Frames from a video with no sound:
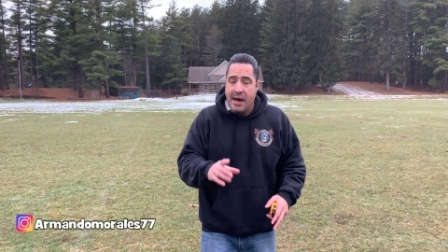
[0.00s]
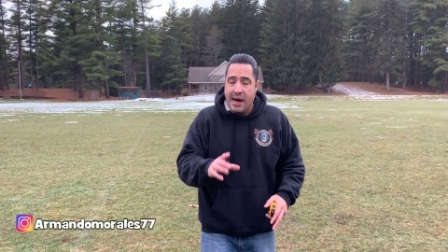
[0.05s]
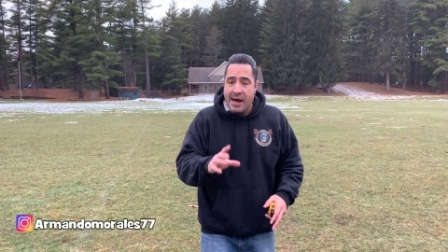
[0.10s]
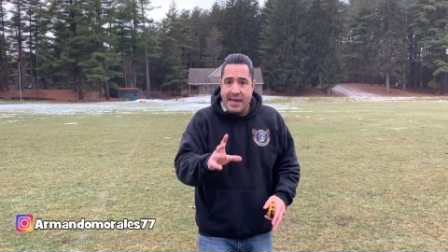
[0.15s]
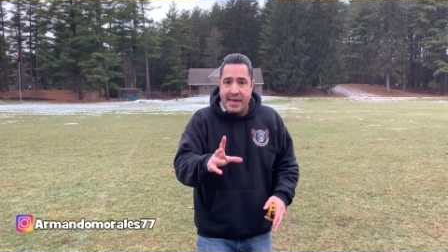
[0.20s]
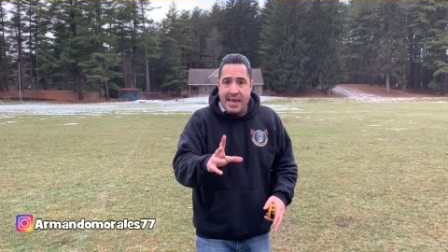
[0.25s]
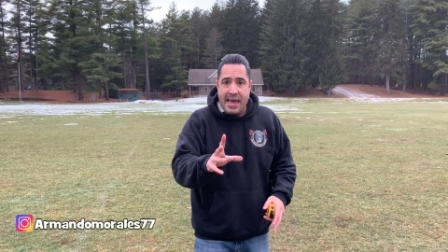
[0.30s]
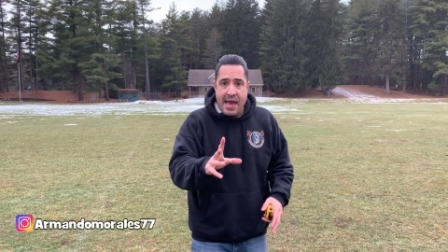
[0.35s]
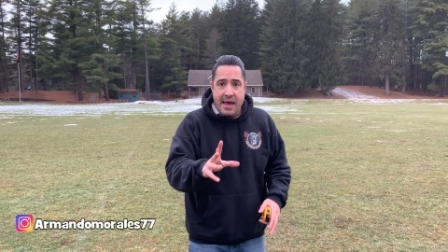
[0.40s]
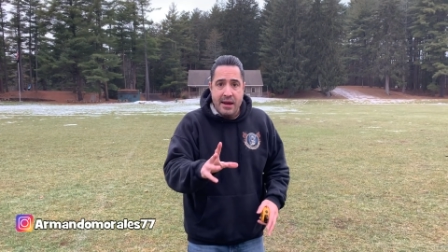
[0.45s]

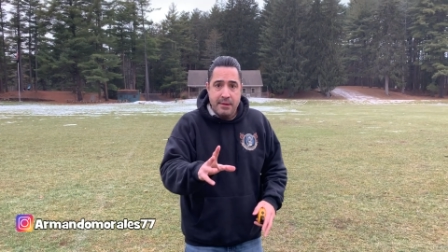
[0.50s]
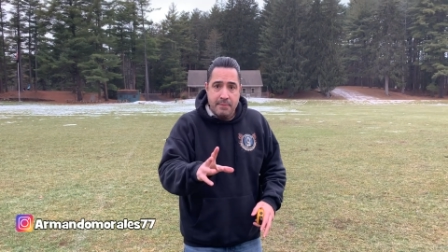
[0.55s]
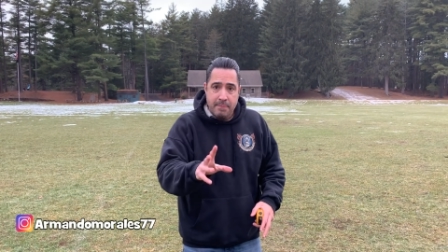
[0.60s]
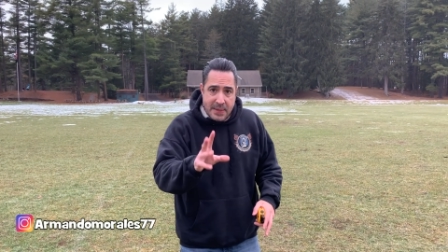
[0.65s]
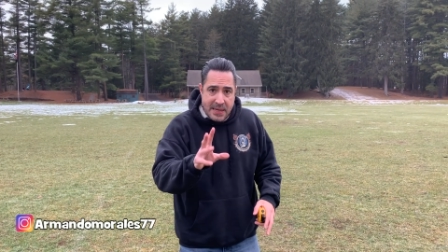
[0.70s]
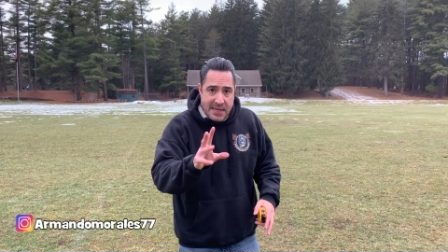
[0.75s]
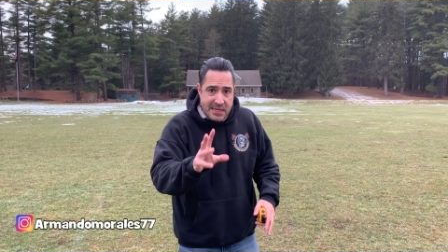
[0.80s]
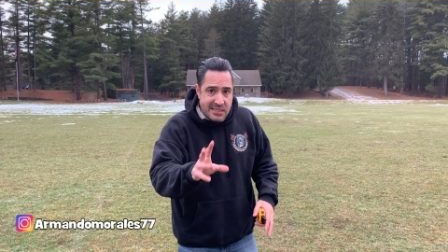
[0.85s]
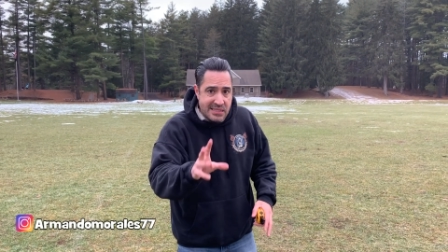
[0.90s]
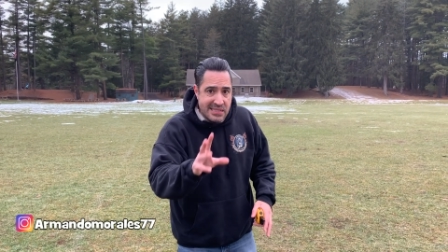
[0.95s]
Again,
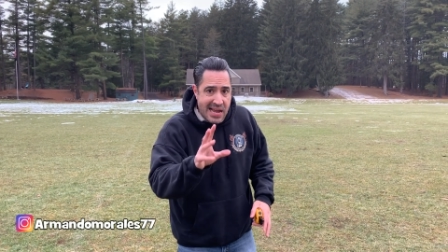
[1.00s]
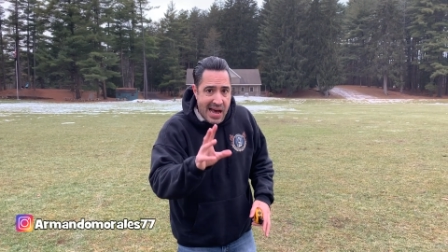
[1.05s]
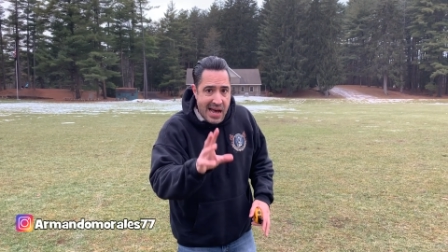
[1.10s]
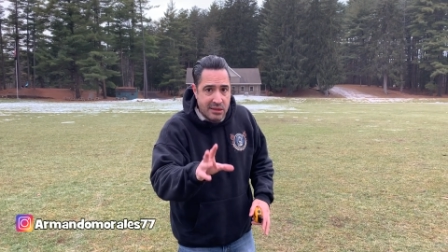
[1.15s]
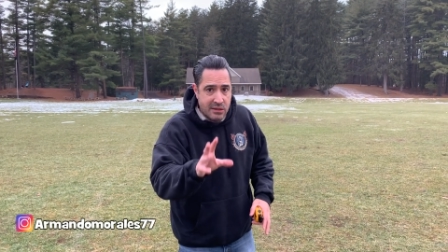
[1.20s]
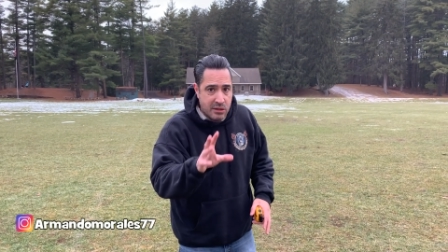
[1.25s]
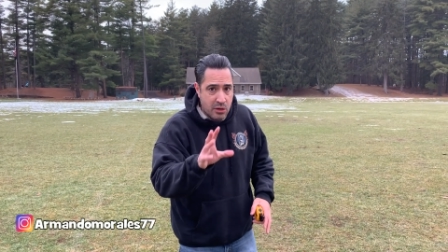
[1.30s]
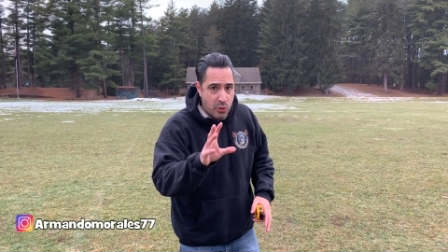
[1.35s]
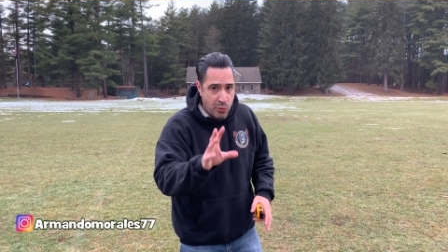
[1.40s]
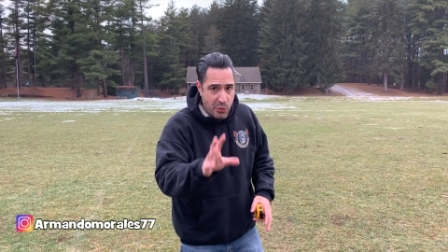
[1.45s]
it's
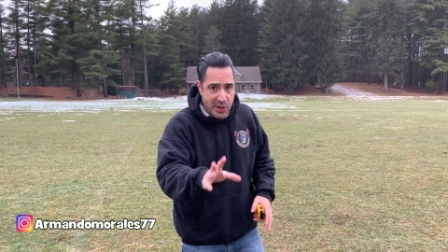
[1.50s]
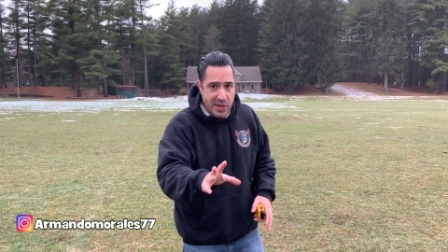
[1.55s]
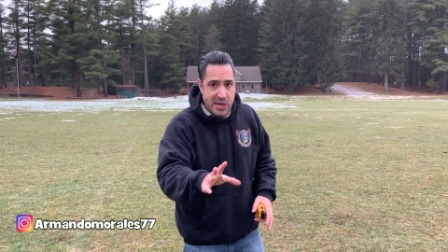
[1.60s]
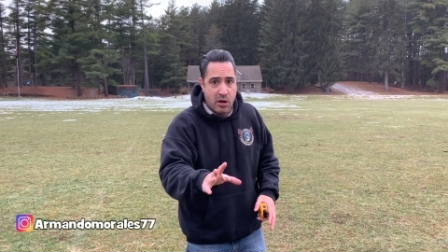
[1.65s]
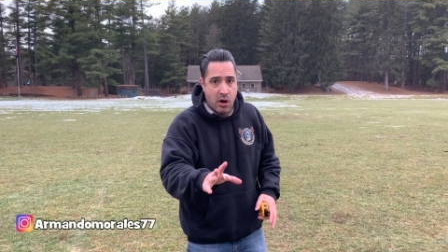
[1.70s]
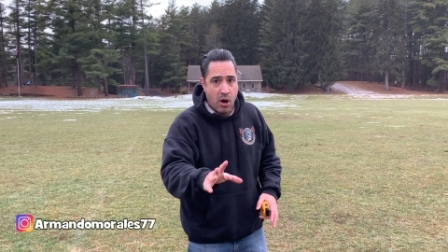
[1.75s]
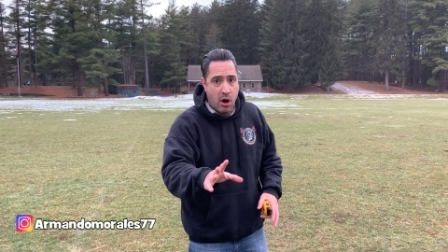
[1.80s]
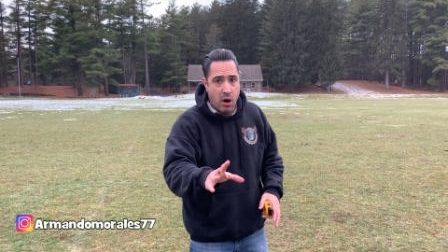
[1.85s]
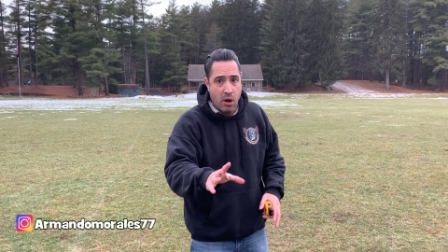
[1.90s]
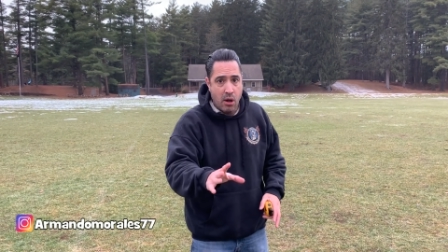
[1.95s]
not the
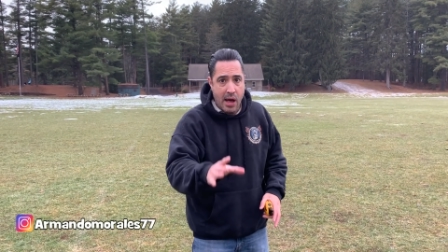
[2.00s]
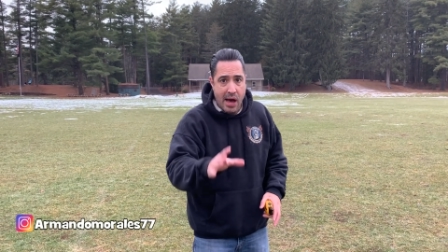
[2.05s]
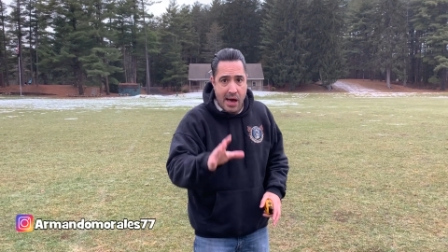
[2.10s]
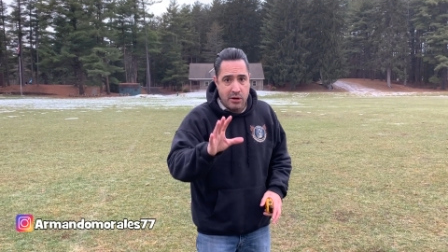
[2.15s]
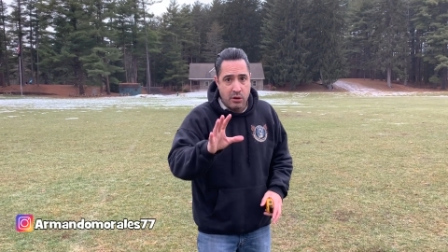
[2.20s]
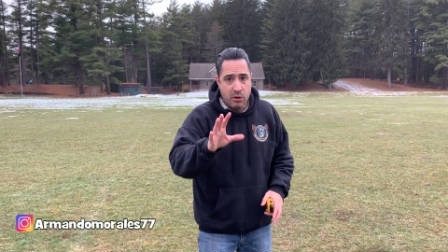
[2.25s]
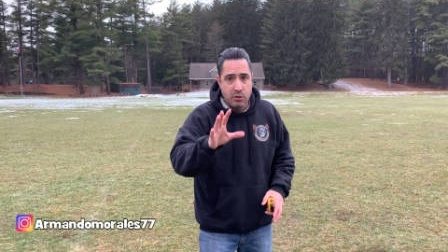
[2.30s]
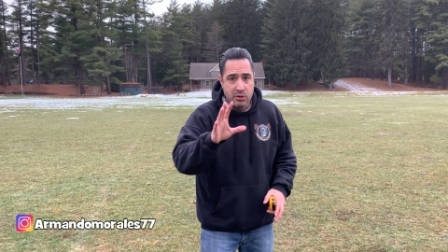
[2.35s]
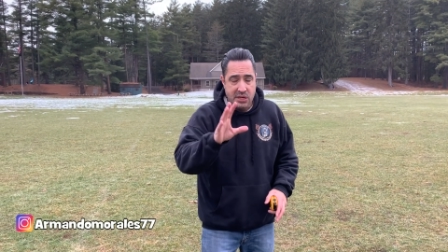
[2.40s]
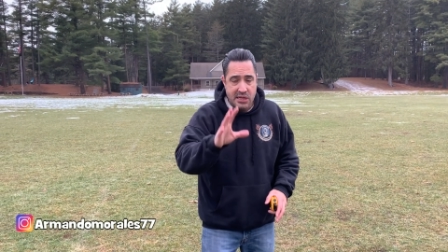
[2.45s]
recall. I
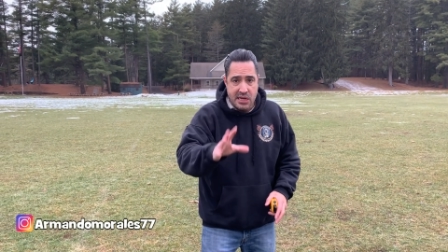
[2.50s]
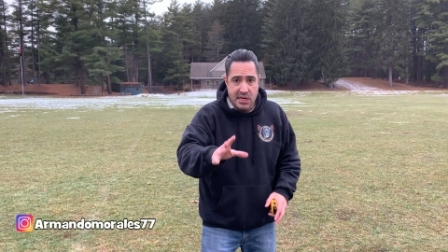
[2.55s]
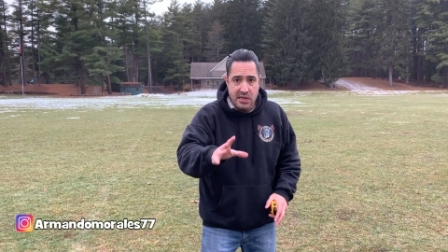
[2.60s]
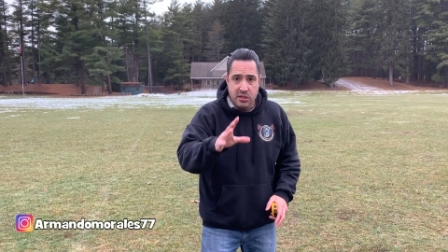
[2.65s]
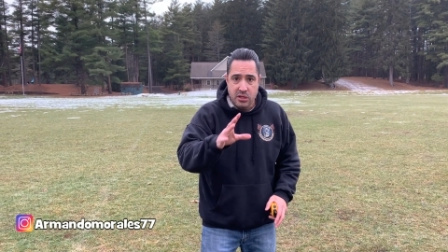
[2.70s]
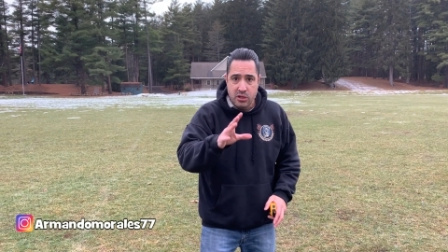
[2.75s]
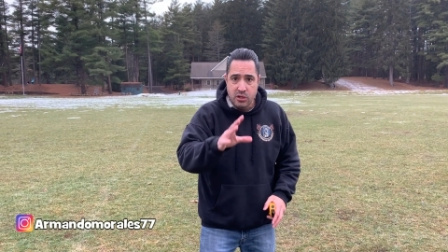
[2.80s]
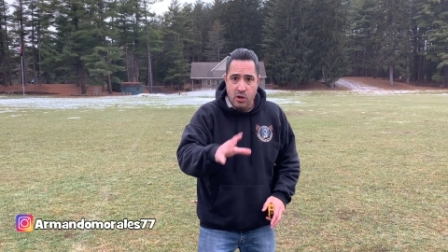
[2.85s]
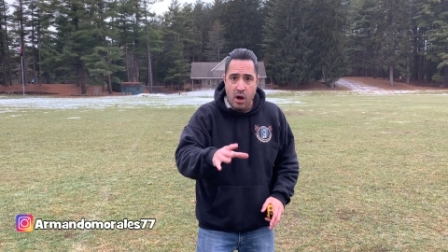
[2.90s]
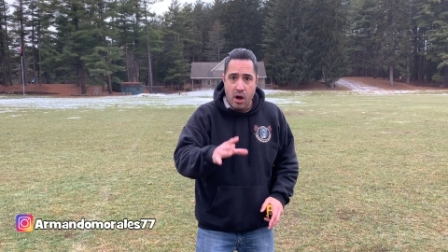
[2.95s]
don't need
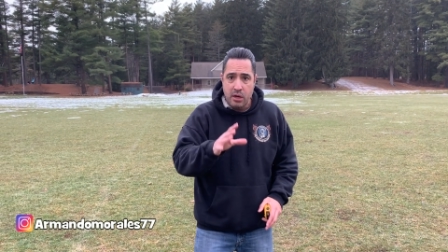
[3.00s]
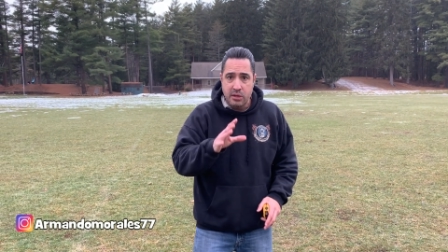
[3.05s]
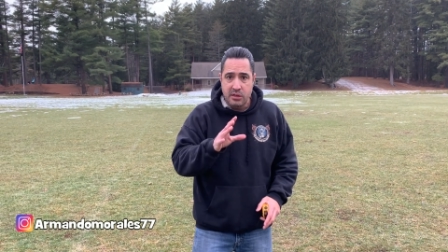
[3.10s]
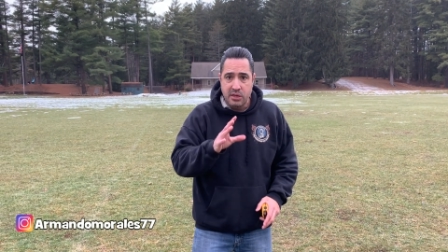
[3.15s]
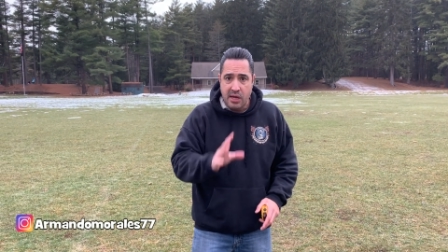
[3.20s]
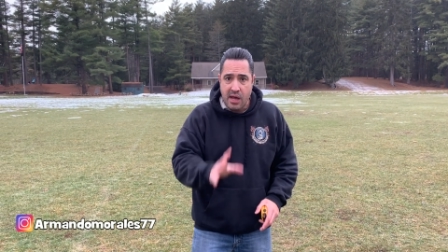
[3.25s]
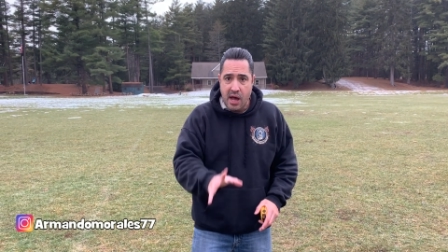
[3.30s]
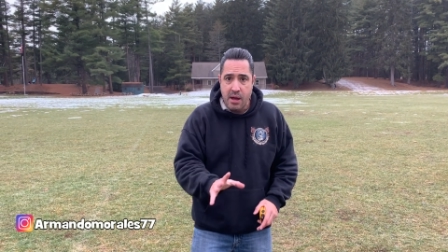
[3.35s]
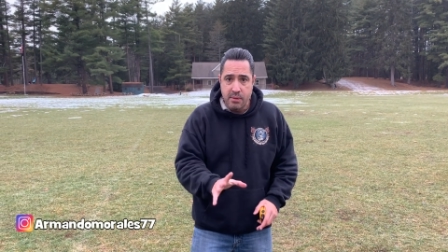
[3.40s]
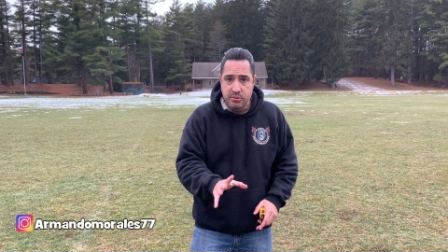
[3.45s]
the dog to
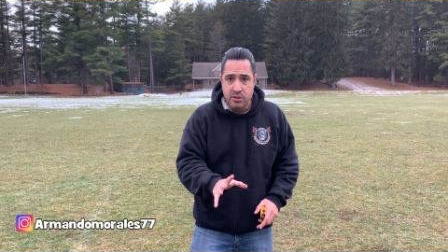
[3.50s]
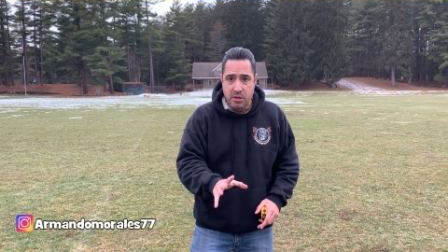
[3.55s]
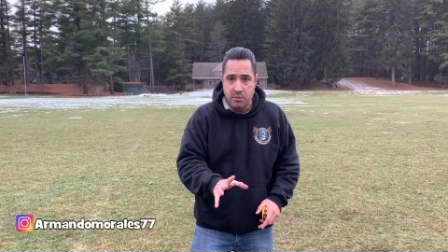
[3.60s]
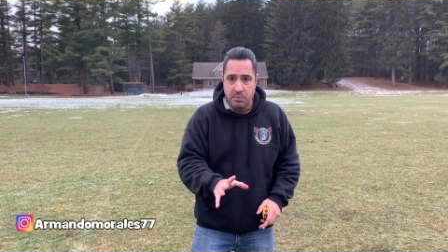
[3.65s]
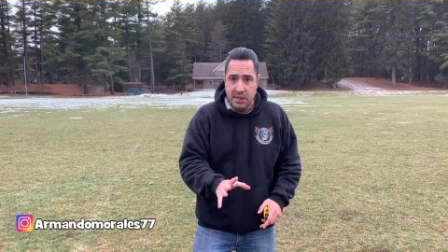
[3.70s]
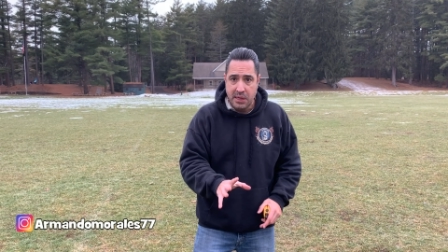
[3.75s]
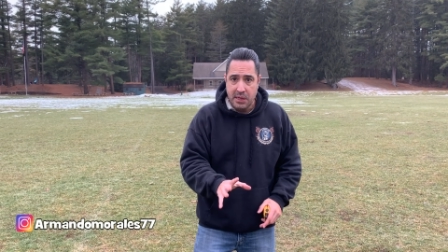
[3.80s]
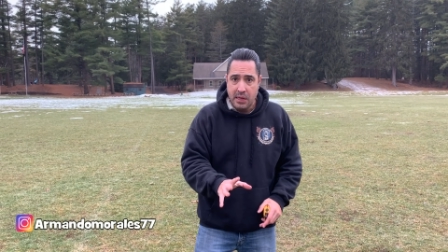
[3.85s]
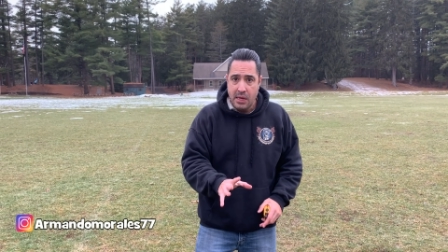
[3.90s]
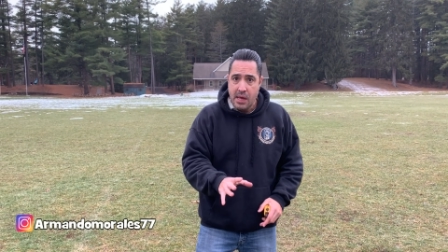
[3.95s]
come to
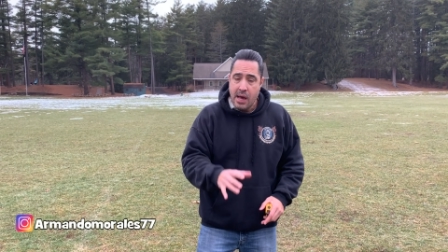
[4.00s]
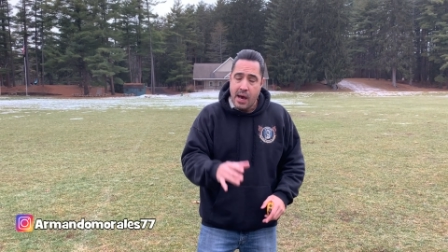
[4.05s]
me.